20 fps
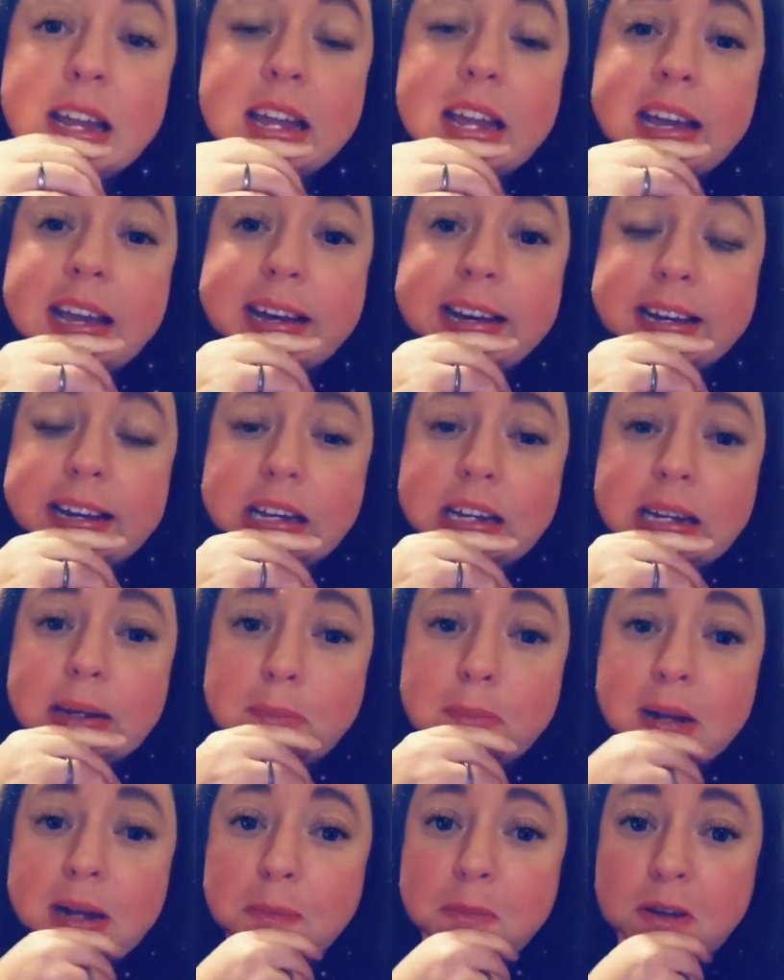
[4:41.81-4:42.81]

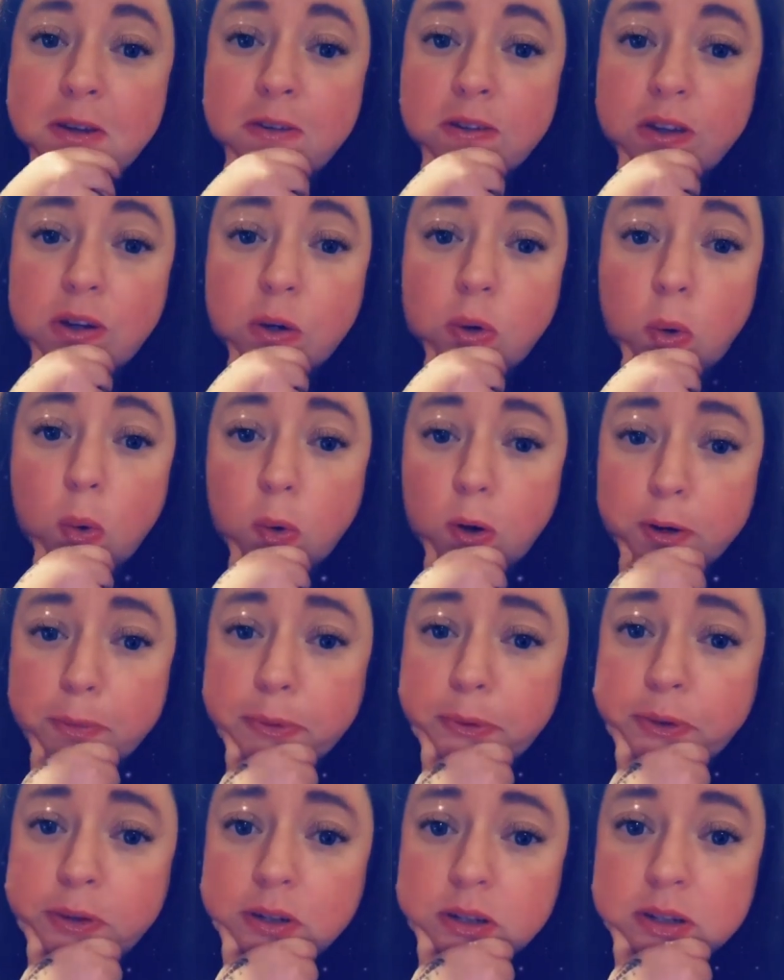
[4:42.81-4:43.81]
and made me feel
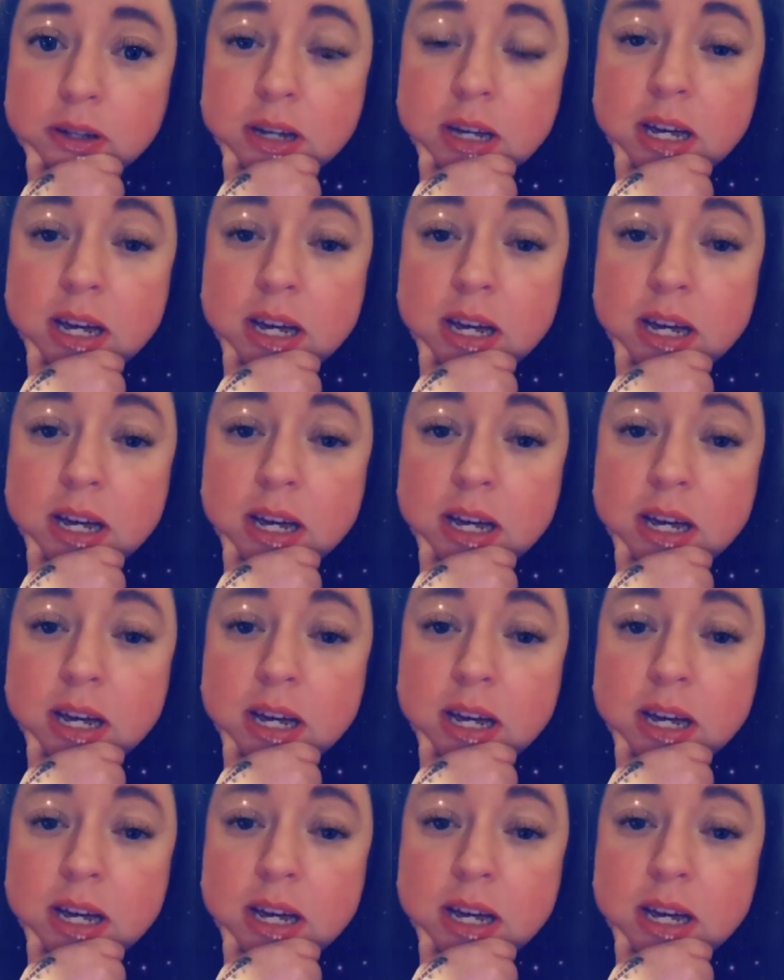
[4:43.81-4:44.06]
horrible